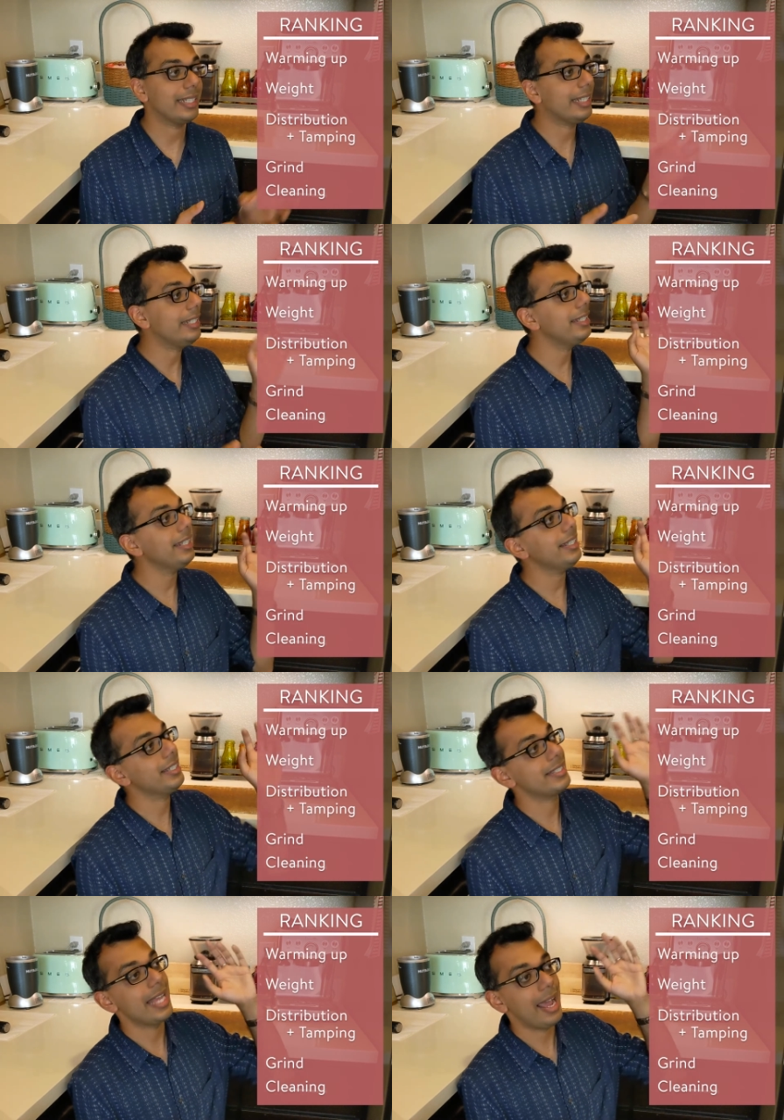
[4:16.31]
cleaning
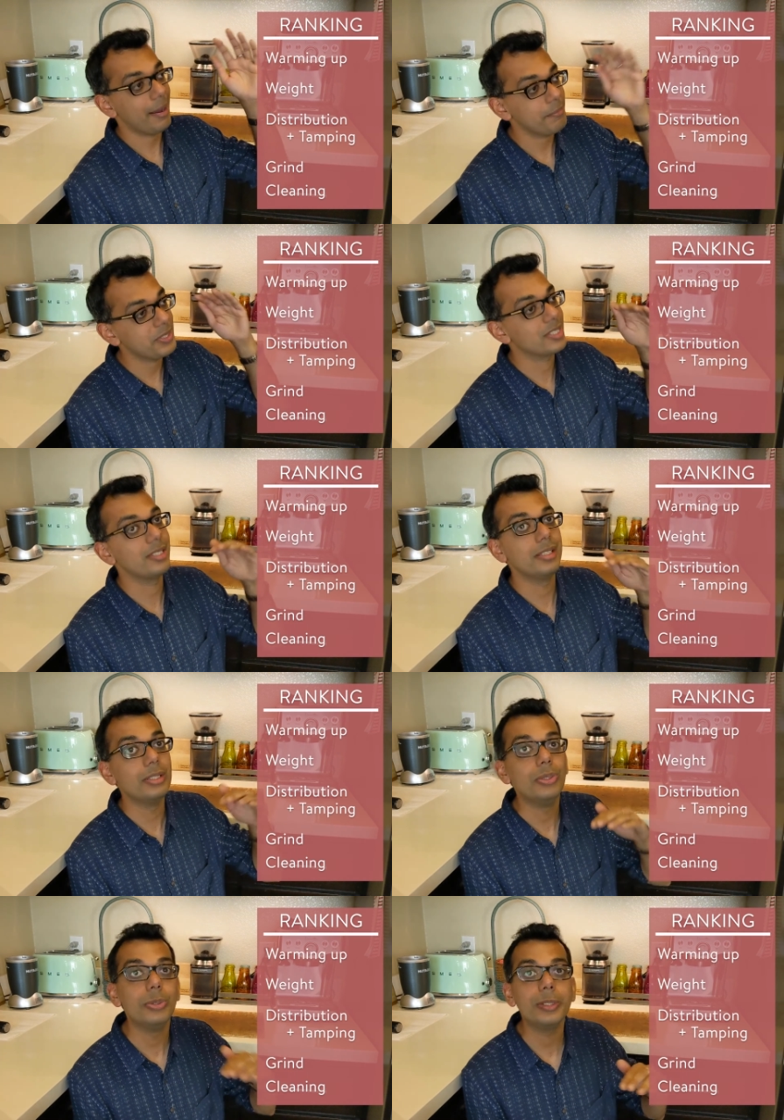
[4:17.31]
is
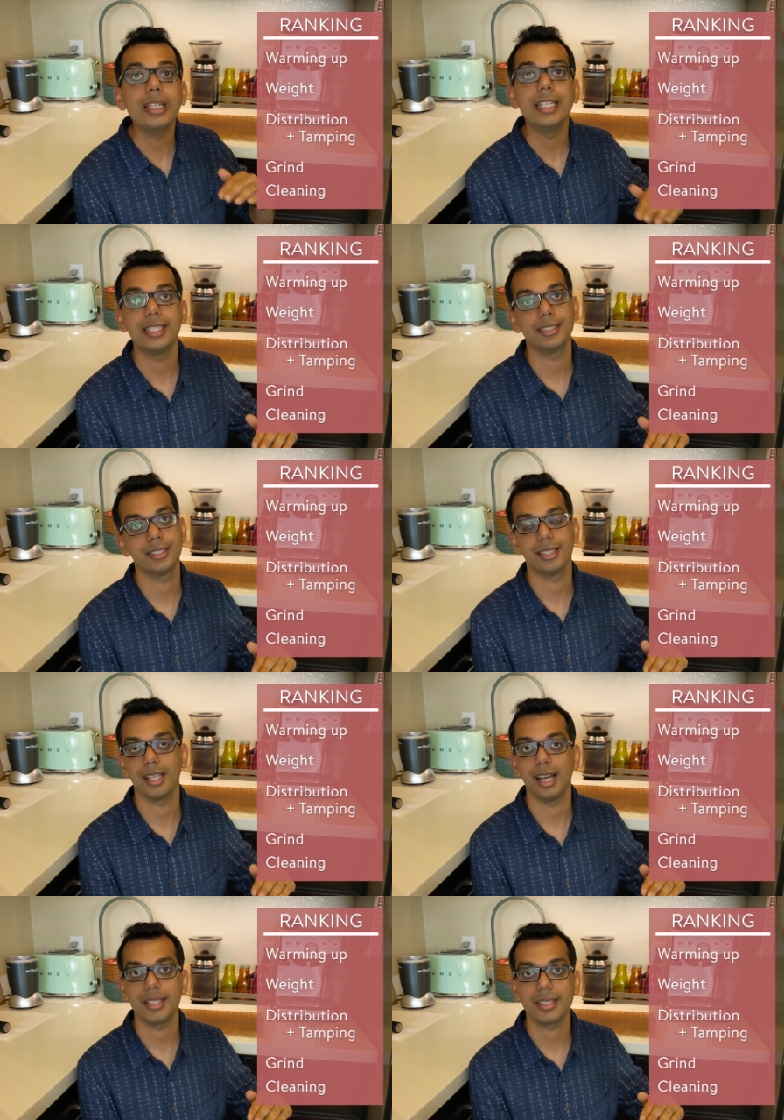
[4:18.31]
absolutely the
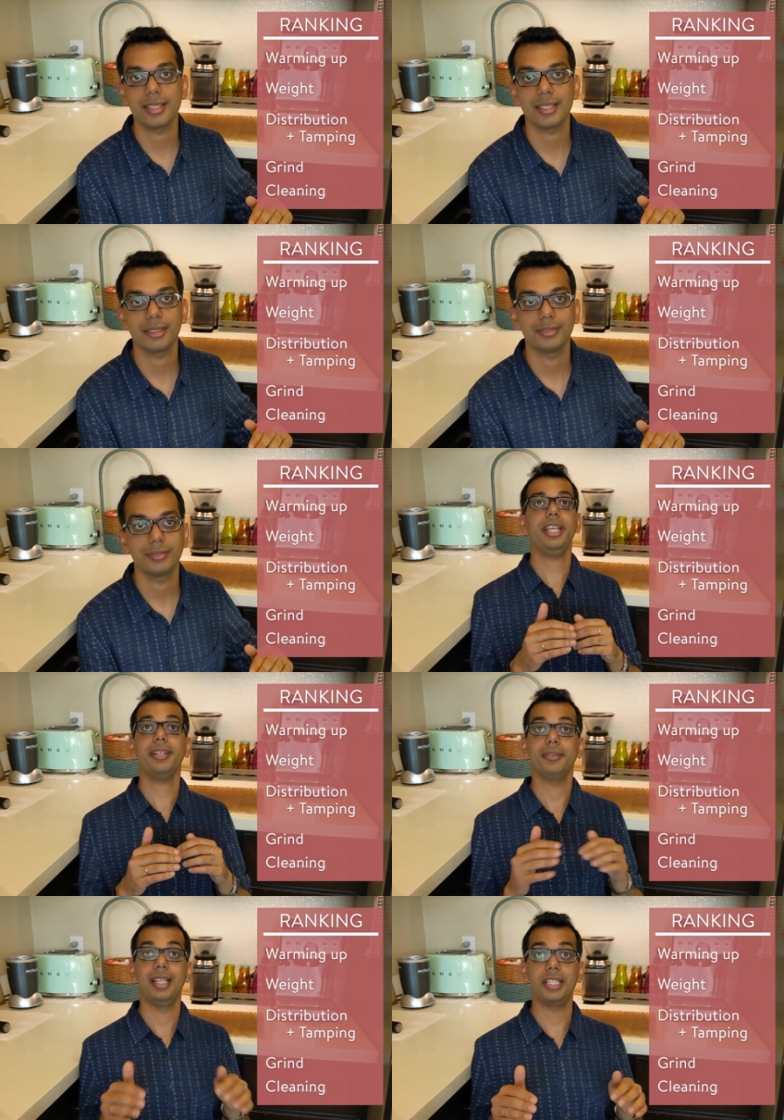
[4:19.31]
last.
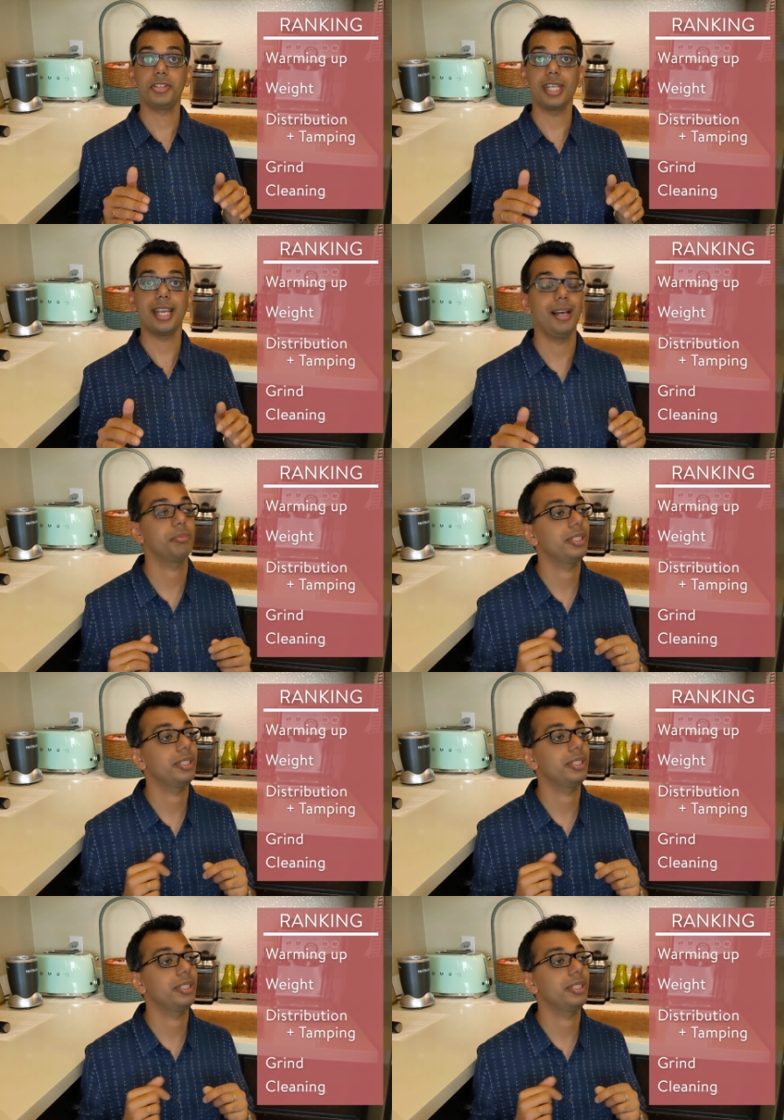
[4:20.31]
Okay, let's recap.